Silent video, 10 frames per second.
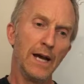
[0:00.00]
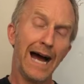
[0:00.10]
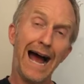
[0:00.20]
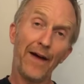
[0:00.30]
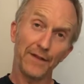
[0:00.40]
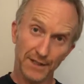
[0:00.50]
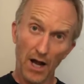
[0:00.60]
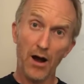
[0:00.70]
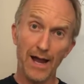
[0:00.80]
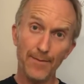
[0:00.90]
at the
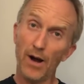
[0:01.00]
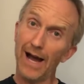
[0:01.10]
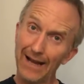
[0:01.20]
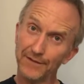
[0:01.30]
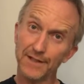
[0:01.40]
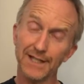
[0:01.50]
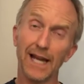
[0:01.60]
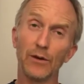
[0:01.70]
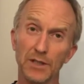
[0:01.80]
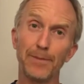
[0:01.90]
time, I have to say
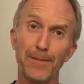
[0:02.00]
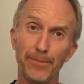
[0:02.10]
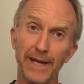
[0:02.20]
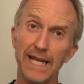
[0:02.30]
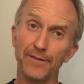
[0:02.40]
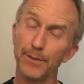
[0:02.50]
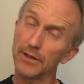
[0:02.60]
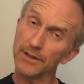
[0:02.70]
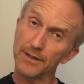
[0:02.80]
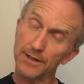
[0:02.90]
I was a bit peeved
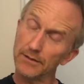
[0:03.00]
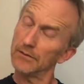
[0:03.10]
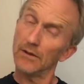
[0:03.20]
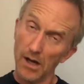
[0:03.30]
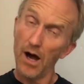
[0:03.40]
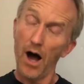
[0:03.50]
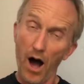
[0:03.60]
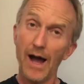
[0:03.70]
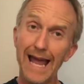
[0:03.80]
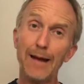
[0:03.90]
because
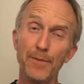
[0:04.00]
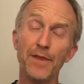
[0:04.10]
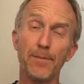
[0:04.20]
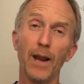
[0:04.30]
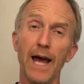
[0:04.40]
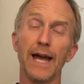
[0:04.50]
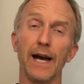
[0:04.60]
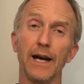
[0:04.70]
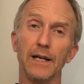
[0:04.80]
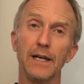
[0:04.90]
I am the
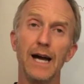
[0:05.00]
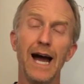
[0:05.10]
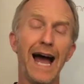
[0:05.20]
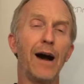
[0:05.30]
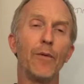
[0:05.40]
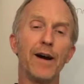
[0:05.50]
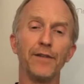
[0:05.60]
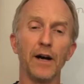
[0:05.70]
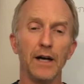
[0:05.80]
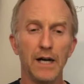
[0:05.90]
player. However,